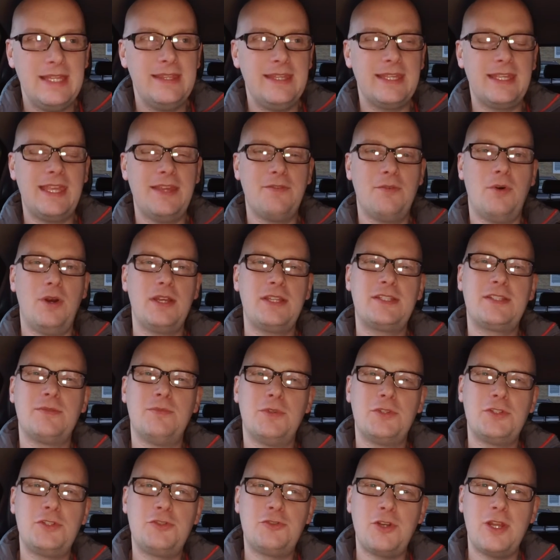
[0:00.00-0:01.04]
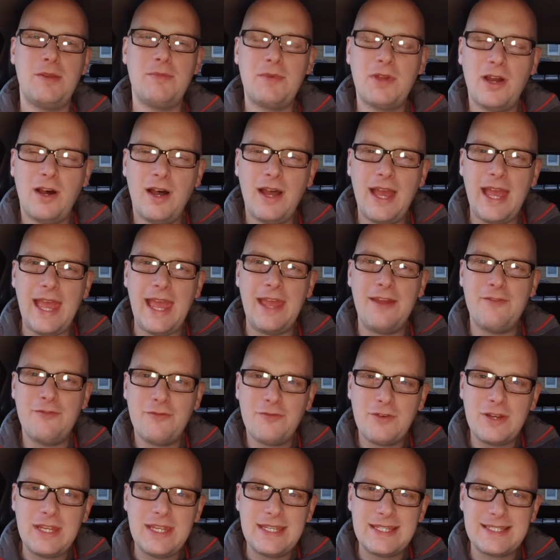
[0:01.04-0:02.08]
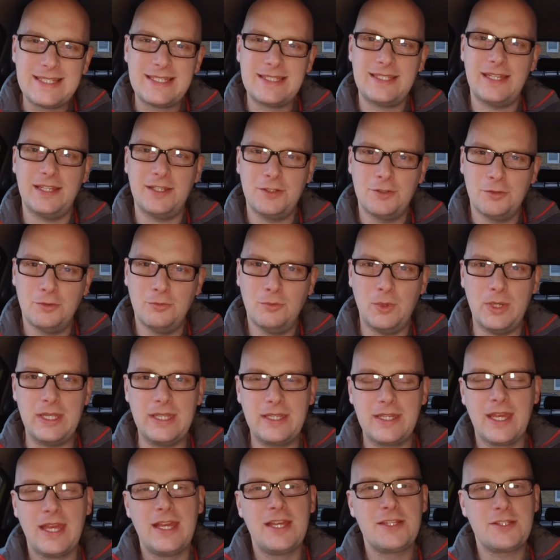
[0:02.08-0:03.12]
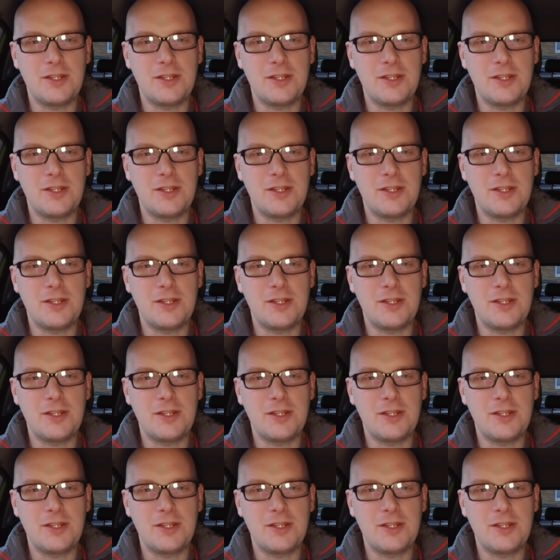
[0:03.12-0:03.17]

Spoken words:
They give away someone's dream car every single week,